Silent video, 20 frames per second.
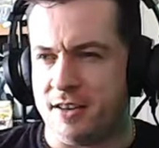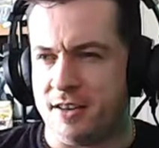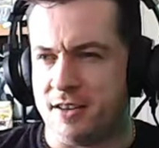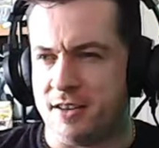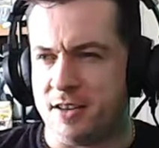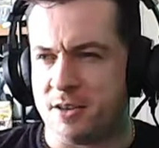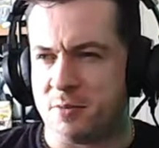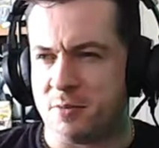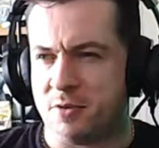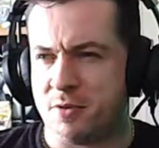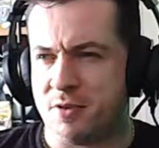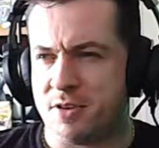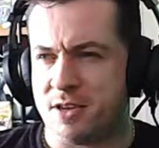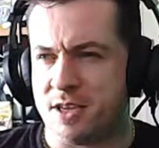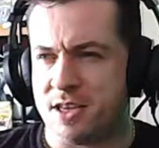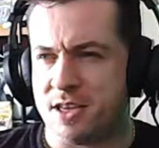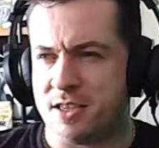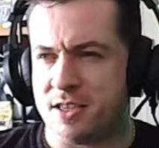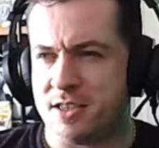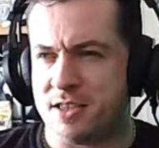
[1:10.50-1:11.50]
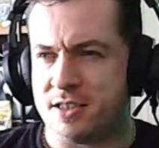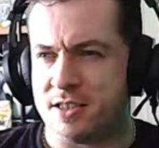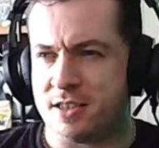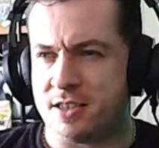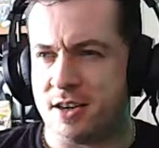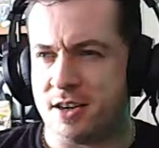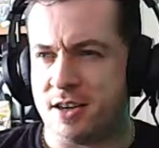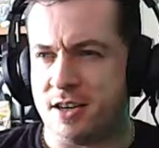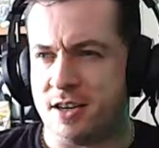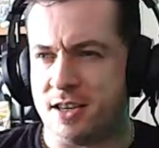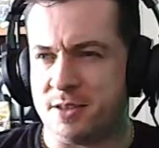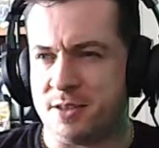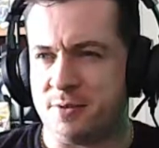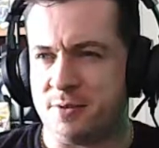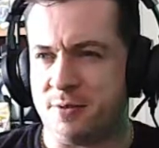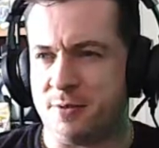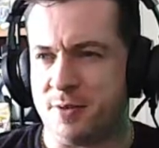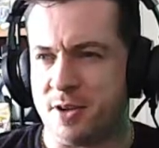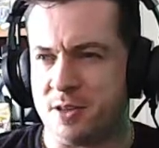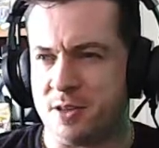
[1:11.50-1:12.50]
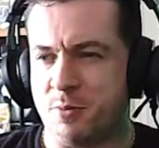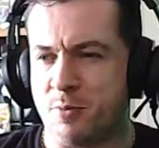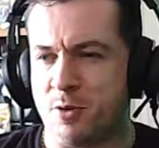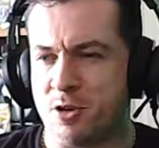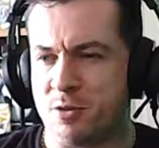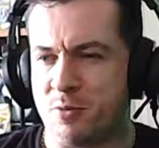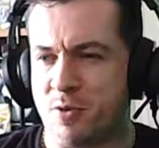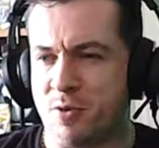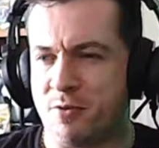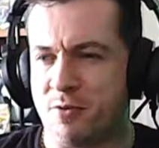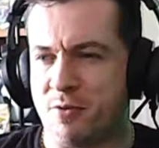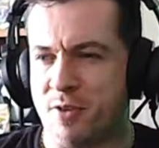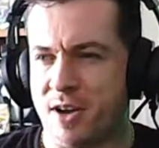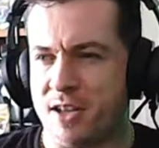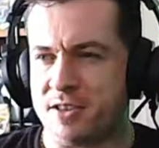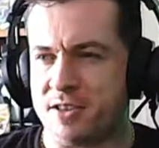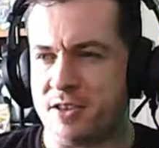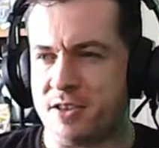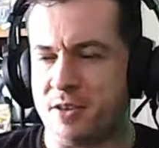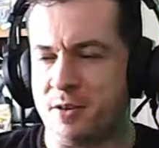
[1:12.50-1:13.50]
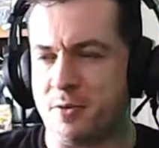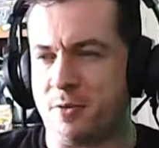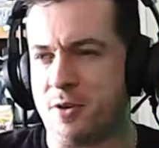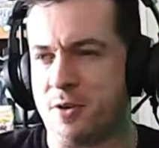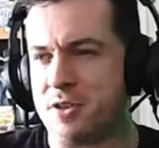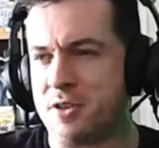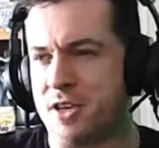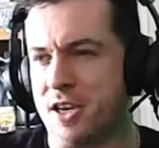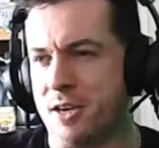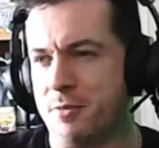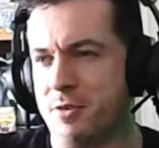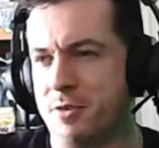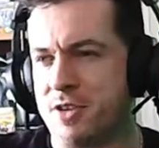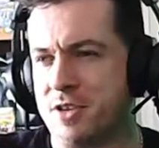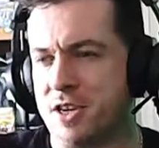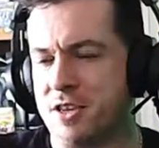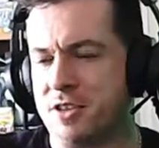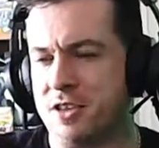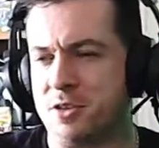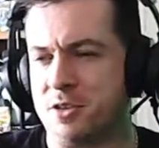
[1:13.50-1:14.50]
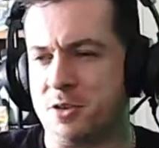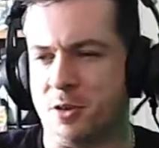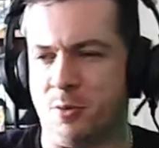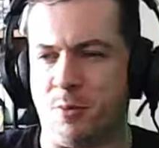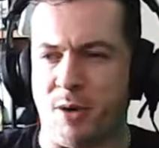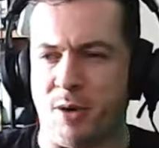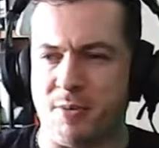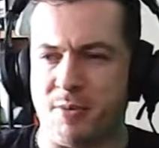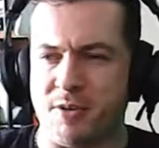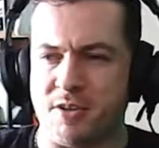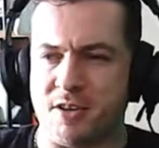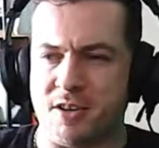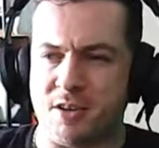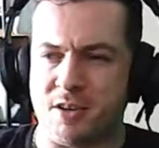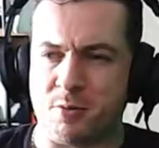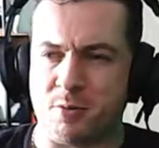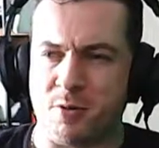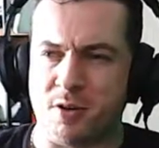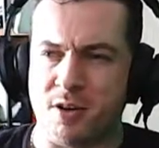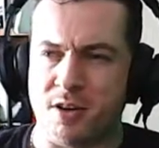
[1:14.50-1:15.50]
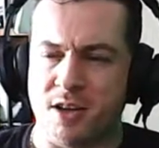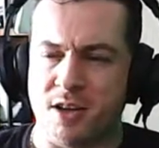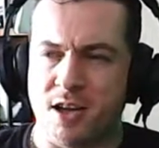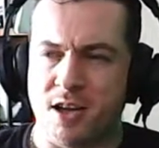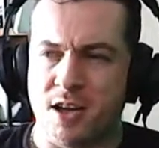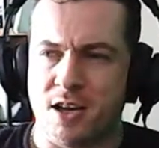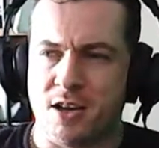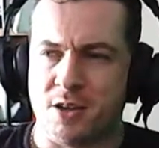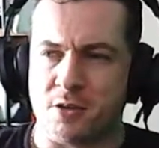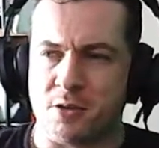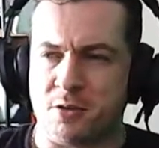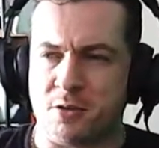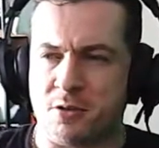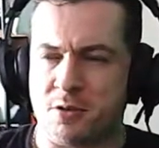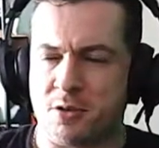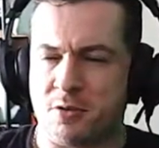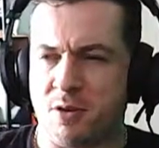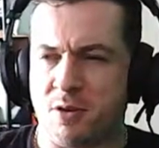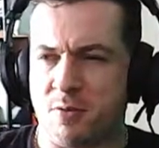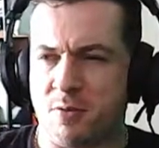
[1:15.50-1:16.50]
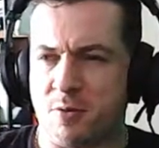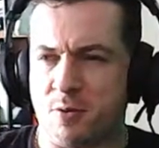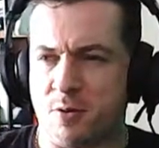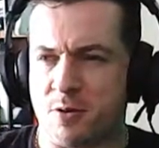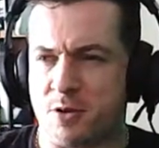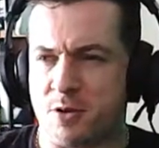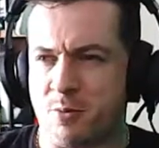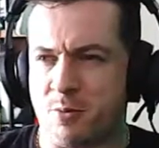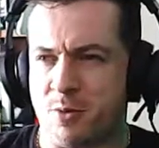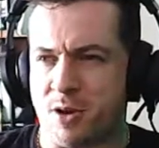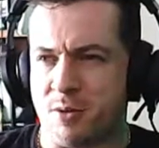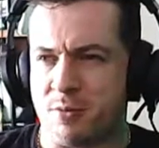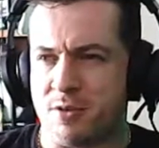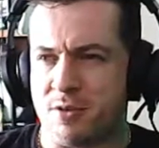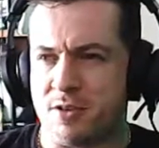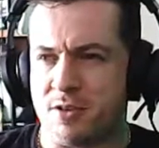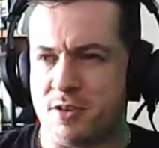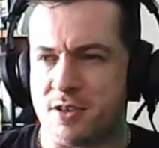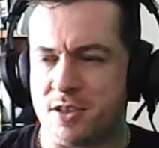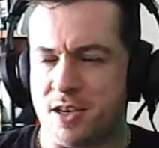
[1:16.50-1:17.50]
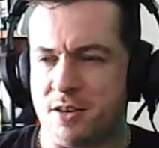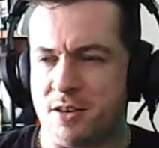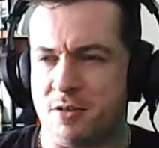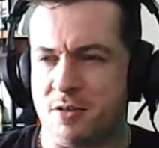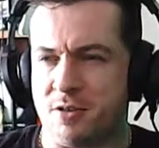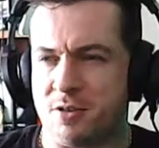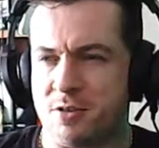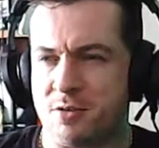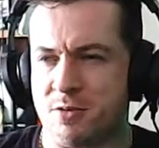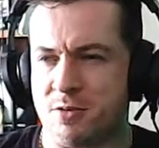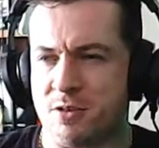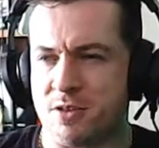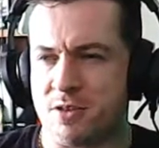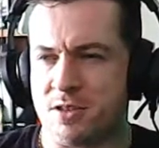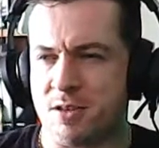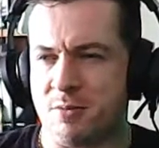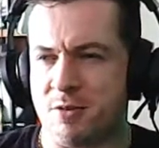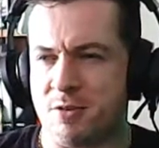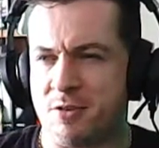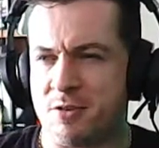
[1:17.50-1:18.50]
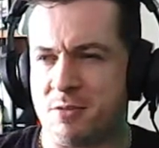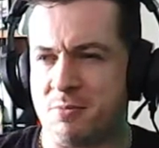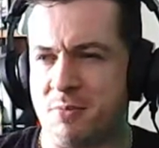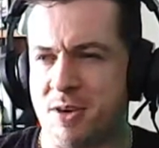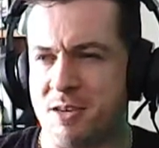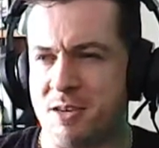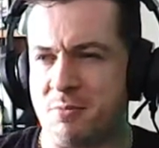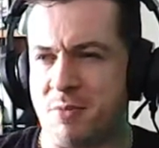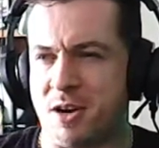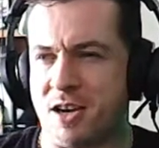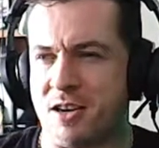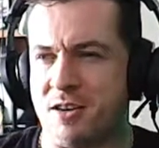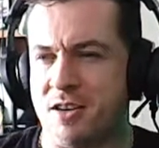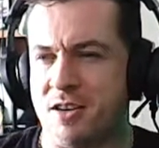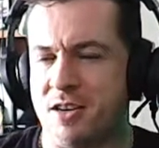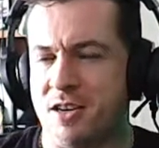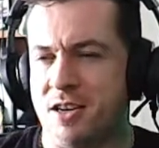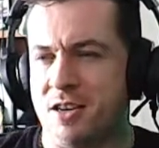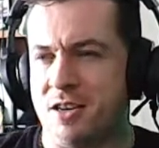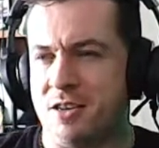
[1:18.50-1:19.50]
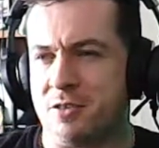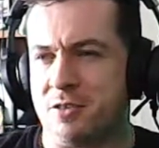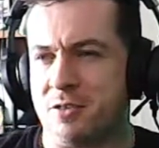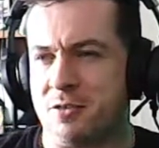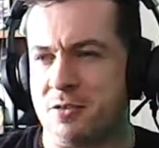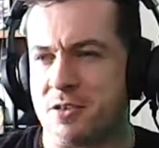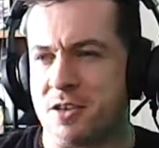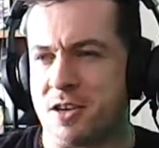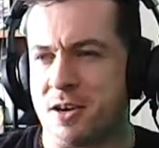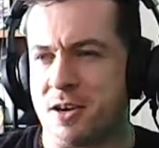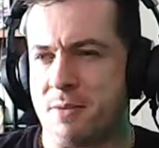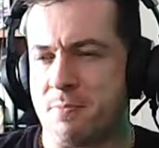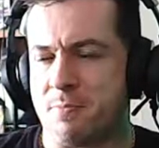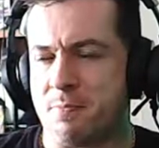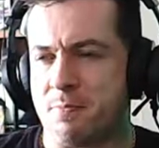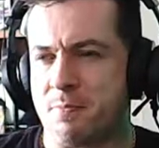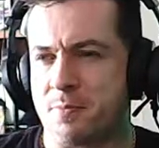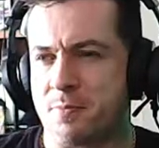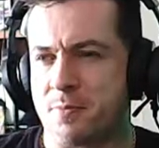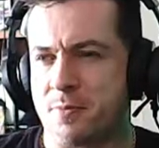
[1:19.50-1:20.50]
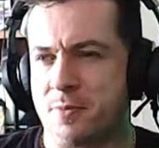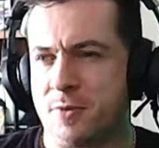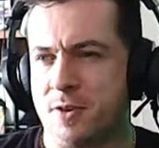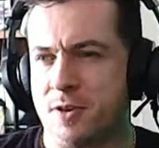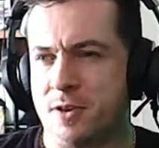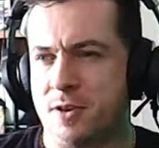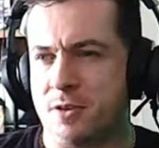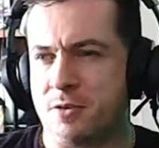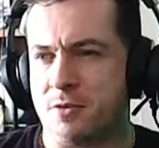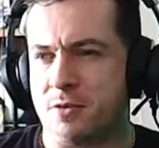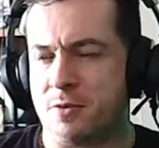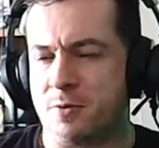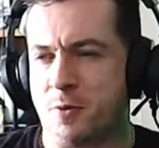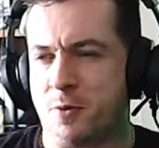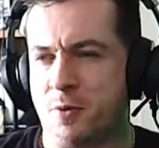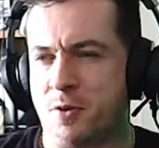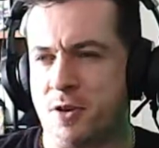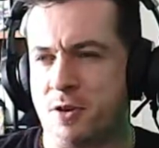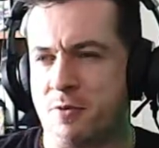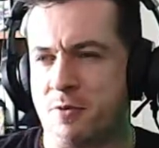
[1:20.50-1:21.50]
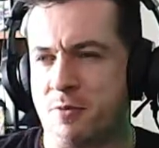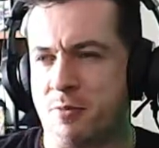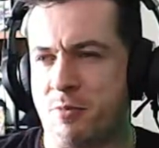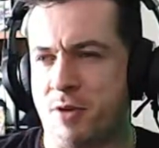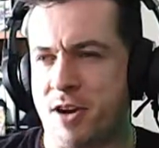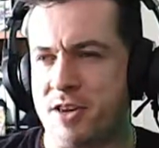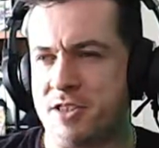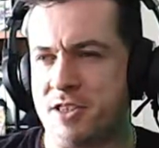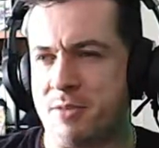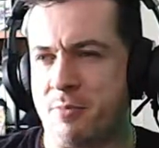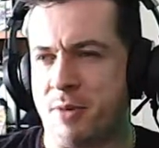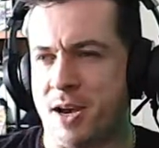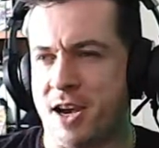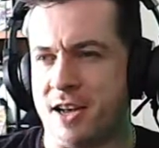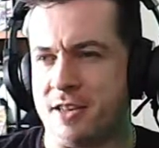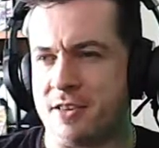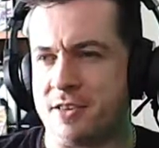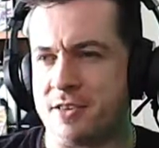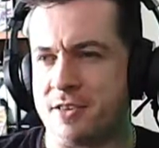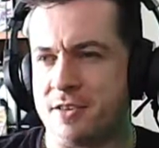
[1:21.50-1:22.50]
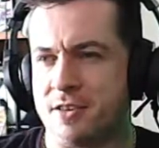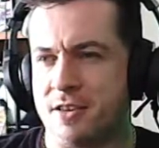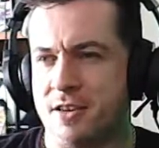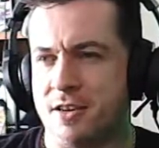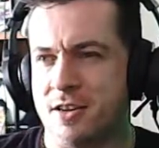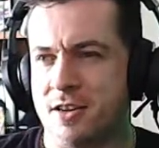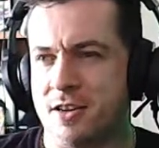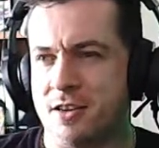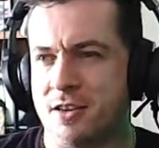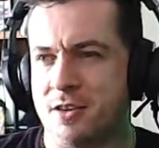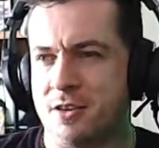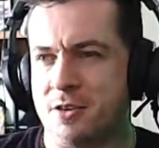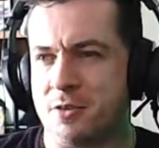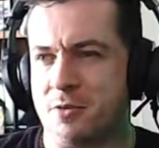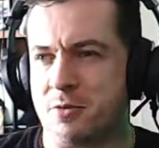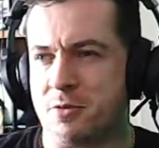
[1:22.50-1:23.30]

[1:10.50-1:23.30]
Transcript: This one is it's much more advanced than the first game. There's actually sub-weapons in this one, so there's 3 or 4 sub-weapons, and also it's similar to Mega Man. There's 4 different branching paths, so